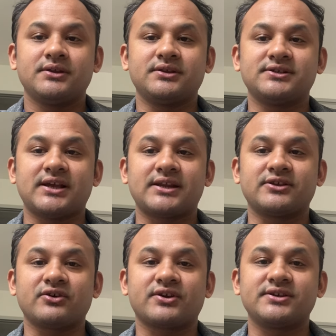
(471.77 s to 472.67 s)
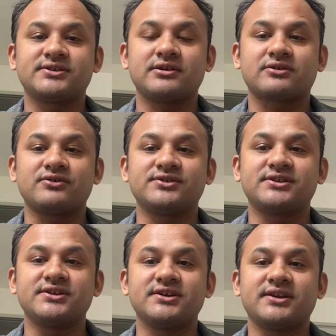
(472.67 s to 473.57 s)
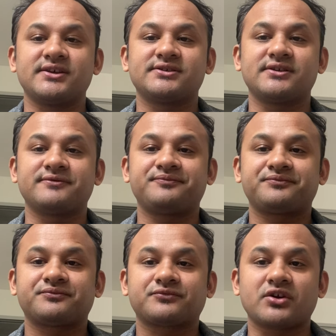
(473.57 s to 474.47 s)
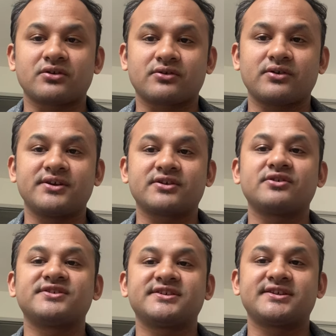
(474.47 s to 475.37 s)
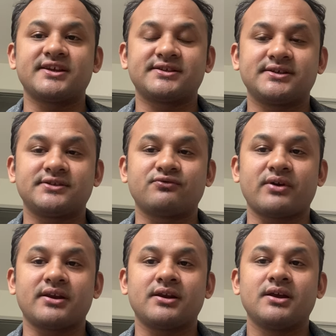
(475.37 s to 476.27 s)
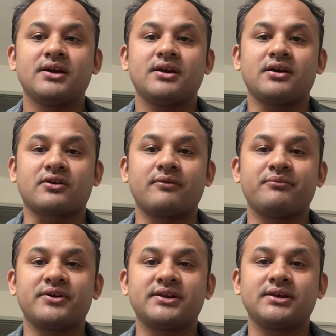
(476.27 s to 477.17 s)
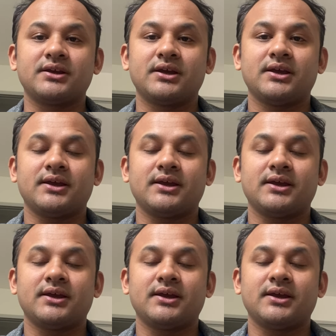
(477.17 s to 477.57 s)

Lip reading: These are the occasional consideration inconsistencies when a company